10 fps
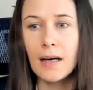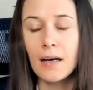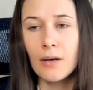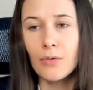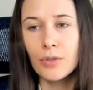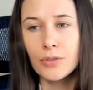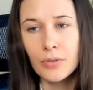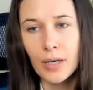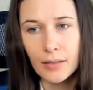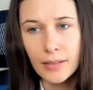uh, or
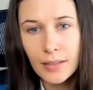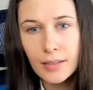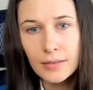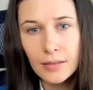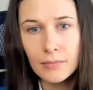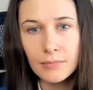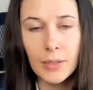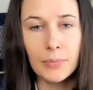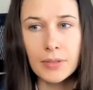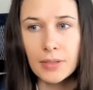your colleagues, um,
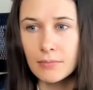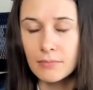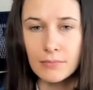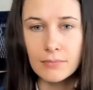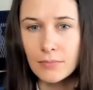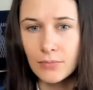maybe some